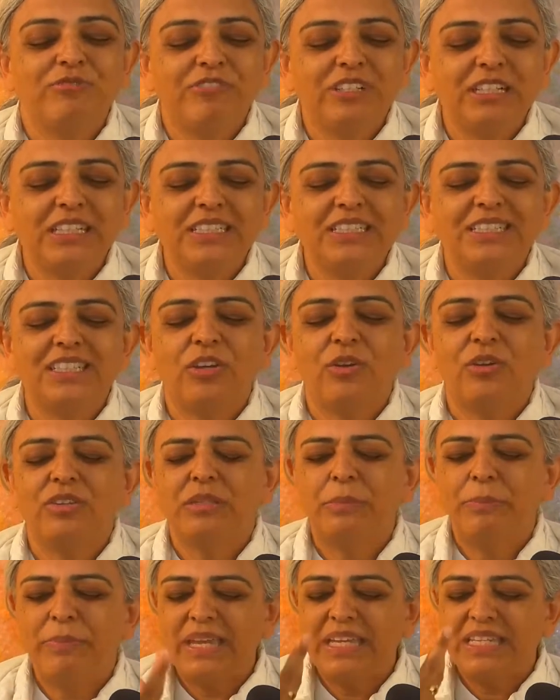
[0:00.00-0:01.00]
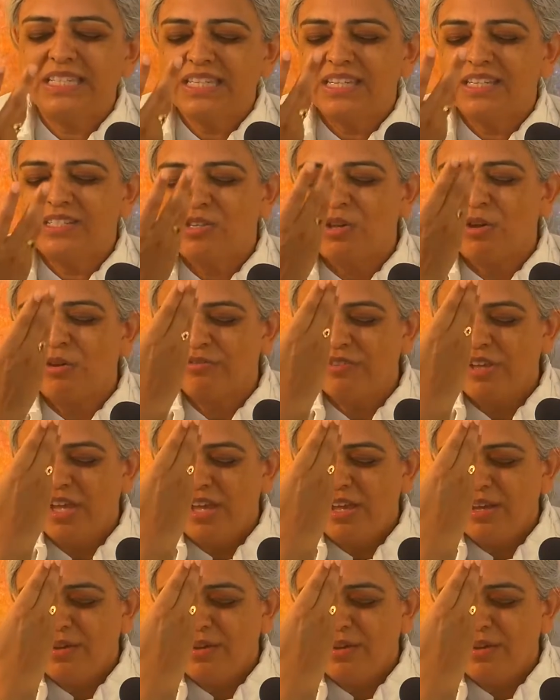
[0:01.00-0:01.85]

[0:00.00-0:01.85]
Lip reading: filter on the basis of